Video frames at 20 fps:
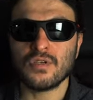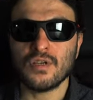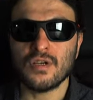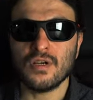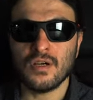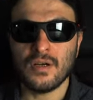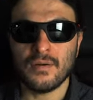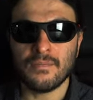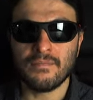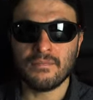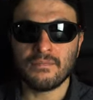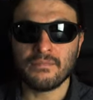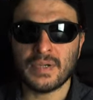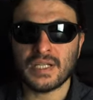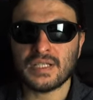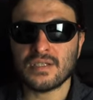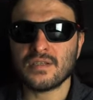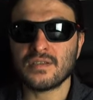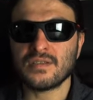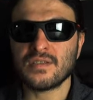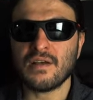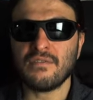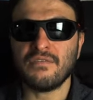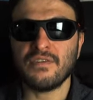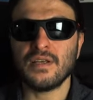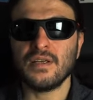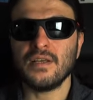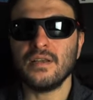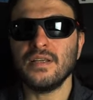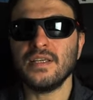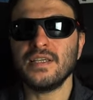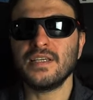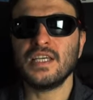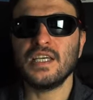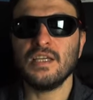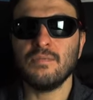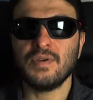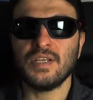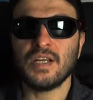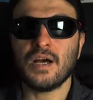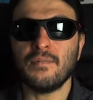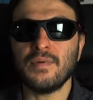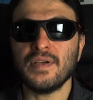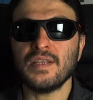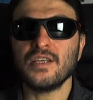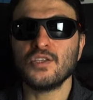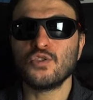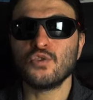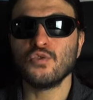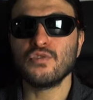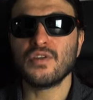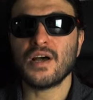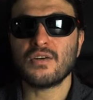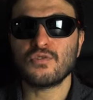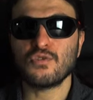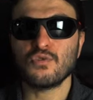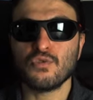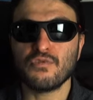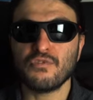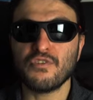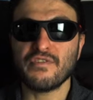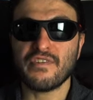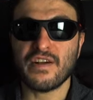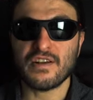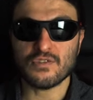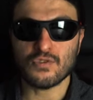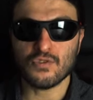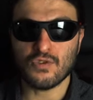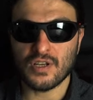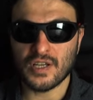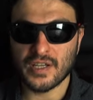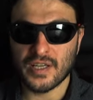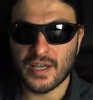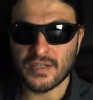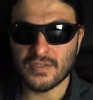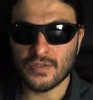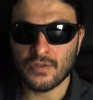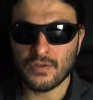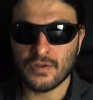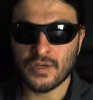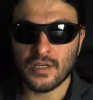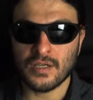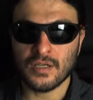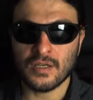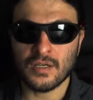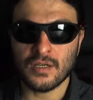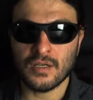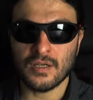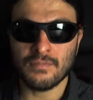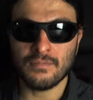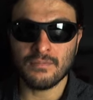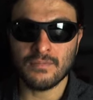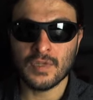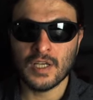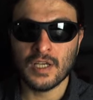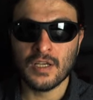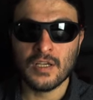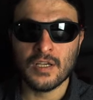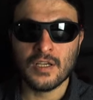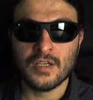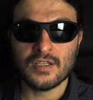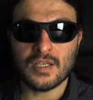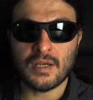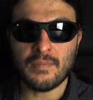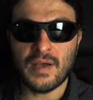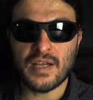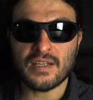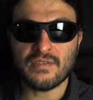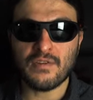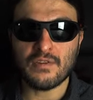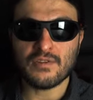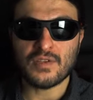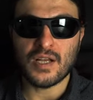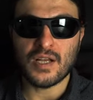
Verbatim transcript: but it's definitely keeping up in the $2,000 to $3,000 category. Some headphones